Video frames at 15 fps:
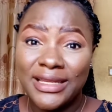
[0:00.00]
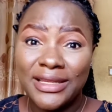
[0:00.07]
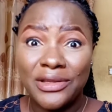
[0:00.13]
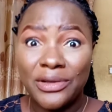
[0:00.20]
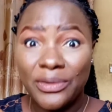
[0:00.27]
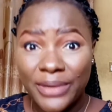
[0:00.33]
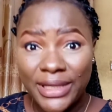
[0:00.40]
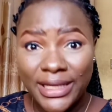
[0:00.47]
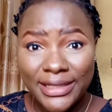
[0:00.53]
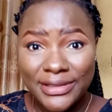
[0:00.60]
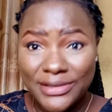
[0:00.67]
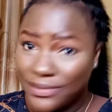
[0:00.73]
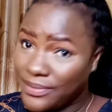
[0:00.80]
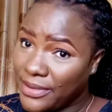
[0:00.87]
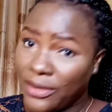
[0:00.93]
your way
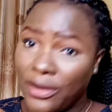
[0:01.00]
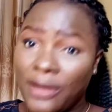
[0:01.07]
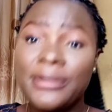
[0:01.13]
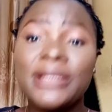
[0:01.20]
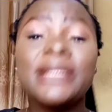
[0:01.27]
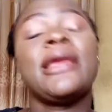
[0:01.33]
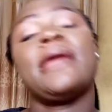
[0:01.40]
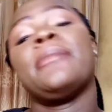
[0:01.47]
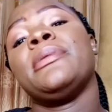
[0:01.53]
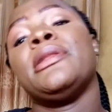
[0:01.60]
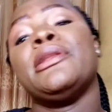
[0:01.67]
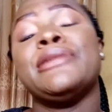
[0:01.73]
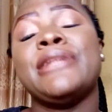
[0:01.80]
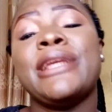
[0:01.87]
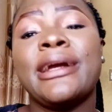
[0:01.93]
to becoming a
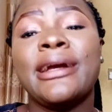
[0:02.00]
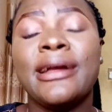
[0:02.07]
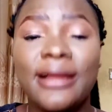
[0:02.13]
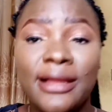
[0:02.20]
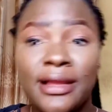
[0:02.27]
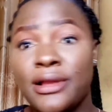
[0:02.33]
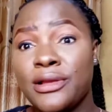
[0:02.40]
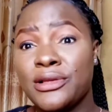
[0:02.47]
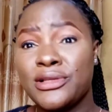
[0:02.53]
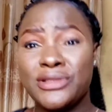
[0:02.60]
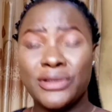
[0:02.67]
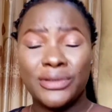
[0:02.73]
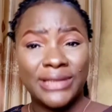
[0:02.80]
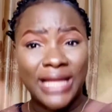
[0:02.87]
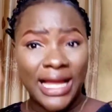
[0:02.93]
billionaire.
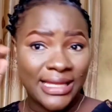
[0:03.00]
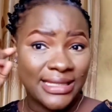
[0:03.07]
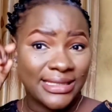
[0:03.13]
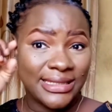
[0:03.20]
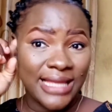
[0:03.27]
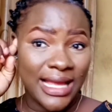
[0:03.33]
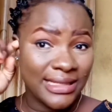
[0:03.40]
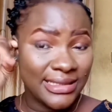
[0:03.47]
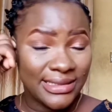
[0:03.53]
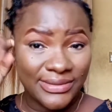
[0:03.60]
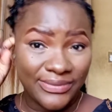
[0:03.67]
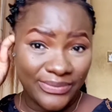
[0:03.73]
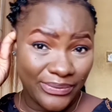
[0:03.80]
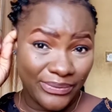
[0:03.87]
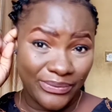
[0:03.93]
So that's
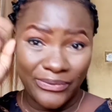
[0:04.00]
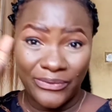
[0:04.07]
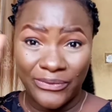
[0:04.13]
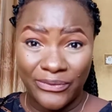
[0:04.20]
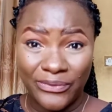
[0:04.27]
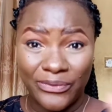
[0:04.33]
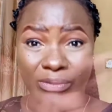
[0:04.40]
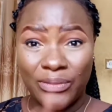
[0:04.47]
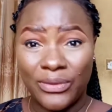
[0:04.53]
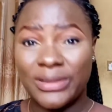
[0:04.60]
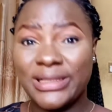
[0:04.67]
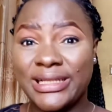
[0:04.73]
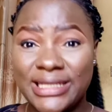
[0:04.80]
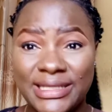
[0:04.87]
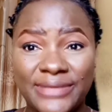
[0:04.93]
that's for
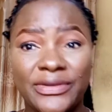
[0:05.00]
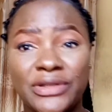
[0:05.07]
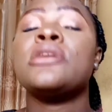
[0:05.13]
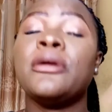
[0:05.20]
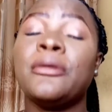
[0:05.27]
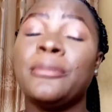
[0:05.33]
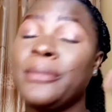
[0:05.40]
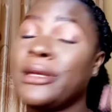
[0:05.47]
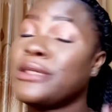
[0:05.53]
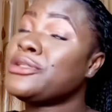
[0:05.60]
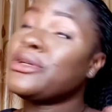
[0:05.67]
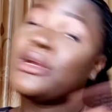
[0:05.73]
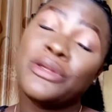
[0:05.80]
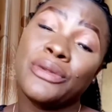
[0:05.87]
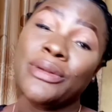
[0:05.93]
this video. Make
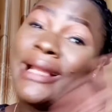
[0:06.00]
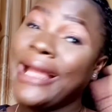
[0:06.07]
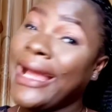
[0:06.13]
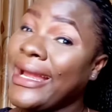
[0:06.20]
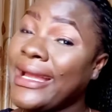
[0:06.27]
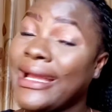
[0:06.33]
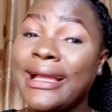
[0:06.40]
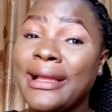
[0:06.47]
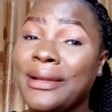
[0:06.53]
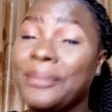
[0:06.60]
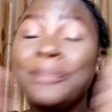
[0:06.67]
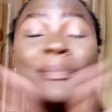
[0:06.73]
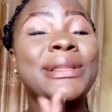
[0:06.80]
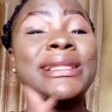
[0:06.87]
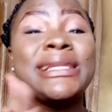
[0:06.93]
sure you like,
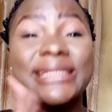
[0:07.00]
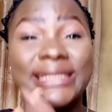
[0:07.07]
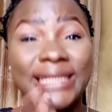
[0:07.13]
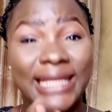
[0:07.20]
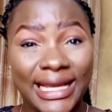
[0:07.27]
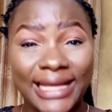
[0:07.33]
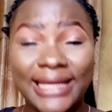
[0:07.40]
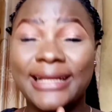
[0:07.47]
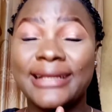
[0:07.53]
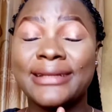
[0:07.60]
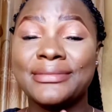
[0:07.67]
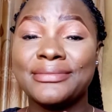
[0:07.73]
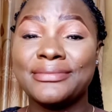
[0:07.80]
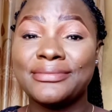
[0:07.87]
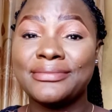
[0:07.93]
please like,
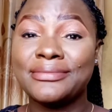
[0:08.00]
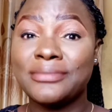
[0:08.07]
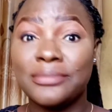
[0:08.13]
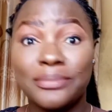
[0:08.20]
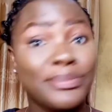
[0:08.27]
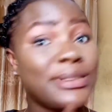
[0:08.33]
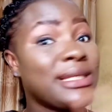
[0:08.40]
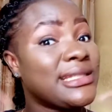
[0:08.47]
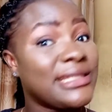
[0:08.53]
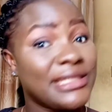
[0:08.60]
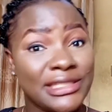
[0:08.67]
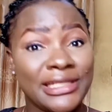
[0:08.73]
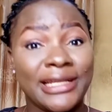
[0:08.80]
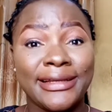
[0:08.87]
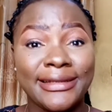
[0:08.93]
please
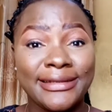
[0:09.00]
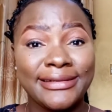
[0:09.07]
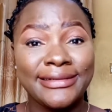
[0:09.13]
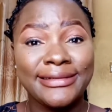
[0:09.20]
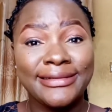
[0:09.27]
share,